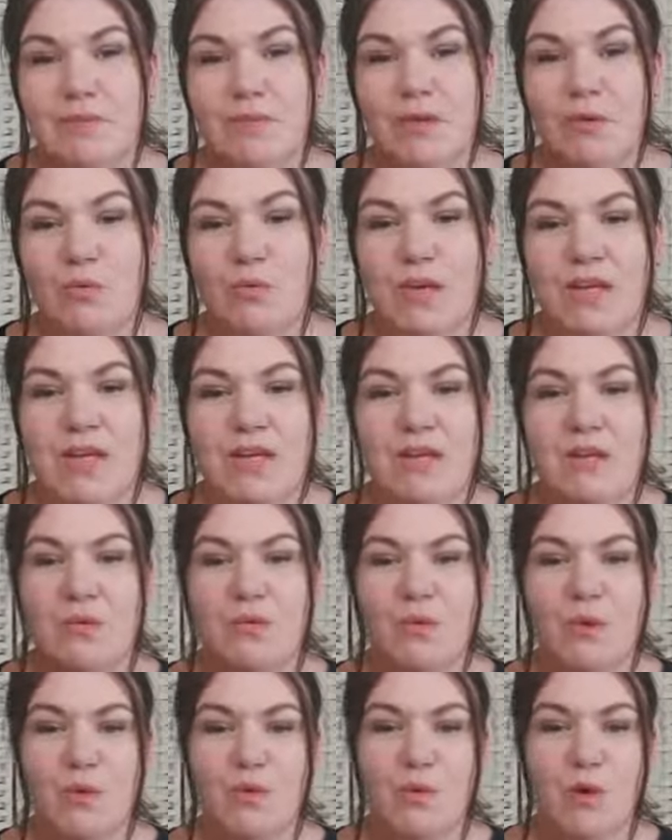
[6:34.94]

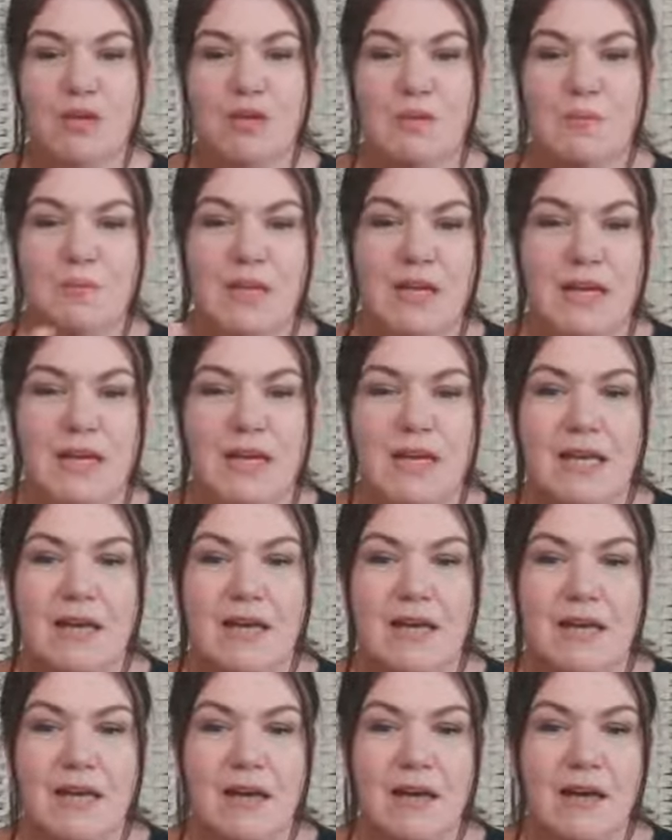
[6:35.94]
We want to be
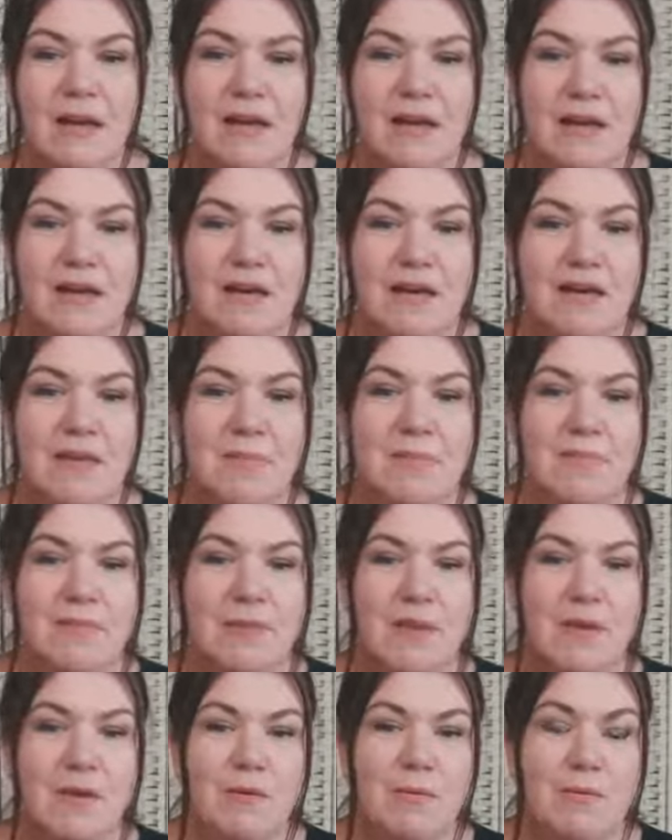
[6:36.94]

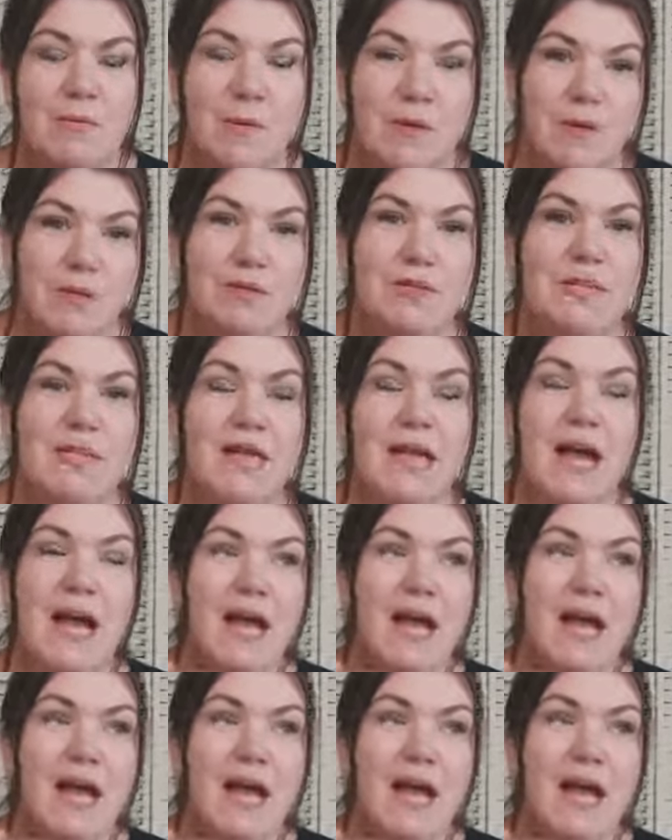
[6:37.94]
building